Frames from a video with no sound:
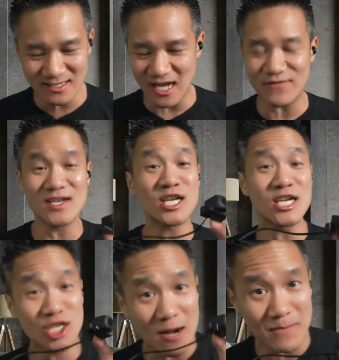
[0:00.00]
enough? Is that
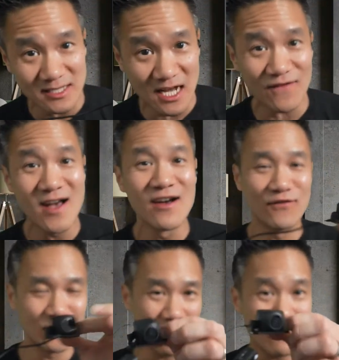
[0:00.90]
sharp enough
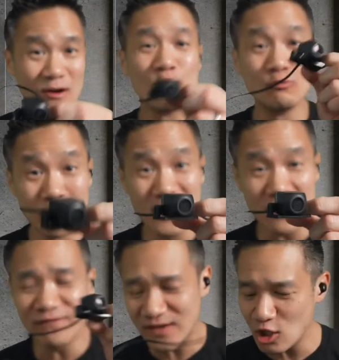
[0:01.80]
for your
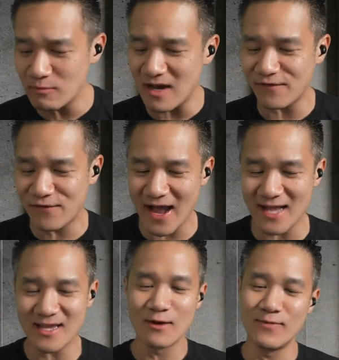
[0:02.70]
rear view, my
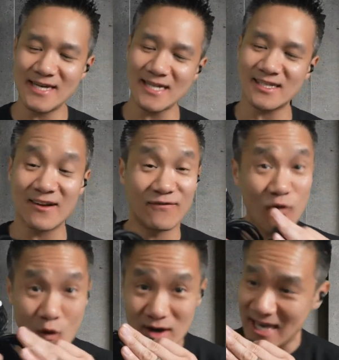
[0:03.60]
friend? We got the
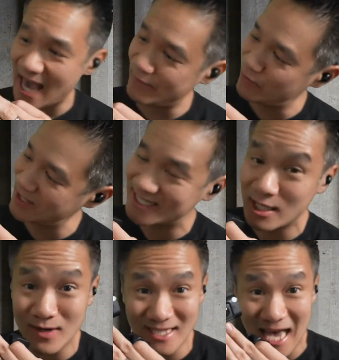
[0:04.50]
4K if you want to see
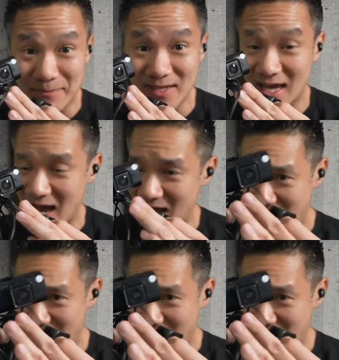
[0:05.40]
what's happening on